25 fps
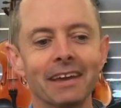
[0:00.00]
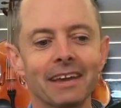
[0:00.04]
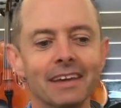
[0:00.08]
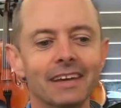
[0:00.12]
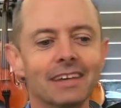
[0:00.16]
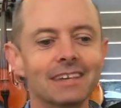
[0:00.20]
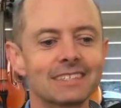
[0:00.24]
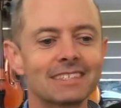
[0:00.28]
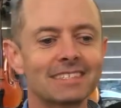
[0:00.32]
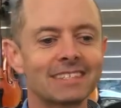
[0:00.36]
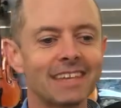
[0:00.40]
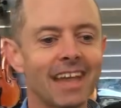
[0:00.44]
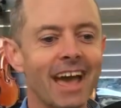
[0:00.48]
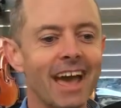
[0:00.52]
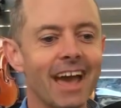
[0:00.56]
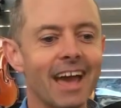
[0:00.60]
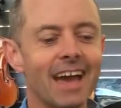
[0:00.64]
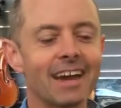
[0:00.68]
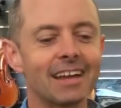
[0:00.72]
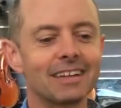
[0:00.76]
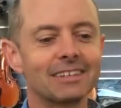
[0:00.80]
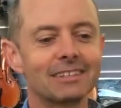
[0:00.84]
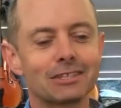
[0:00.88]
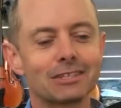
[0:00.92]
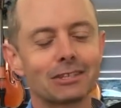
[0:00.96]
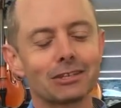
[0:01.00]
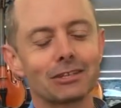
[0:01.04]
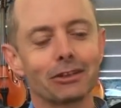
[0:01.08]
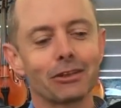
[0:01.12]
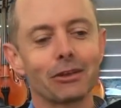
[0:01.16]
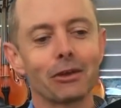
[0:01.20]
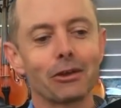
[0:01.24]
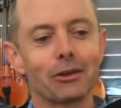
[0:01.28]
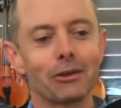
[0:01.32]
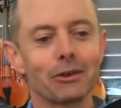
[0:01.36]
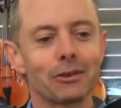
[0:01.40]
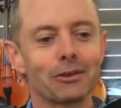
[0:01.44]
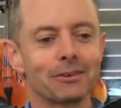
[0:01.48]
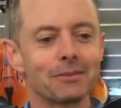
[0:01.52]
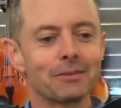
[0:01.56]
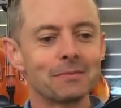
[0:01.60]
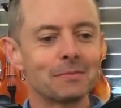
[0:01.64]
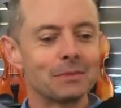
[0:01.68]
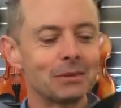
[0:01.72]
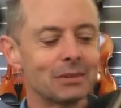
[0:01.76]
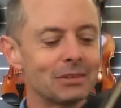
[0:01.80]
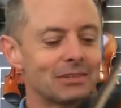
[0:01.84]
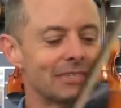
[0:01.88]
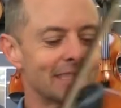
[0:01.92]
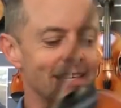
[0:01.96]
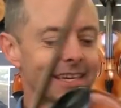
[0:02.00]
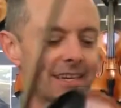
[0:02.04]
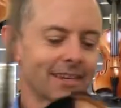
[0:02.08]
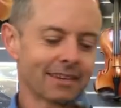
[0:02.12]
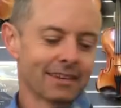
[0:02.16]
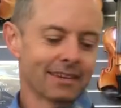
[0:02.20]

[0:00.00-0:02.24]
sad, slow music.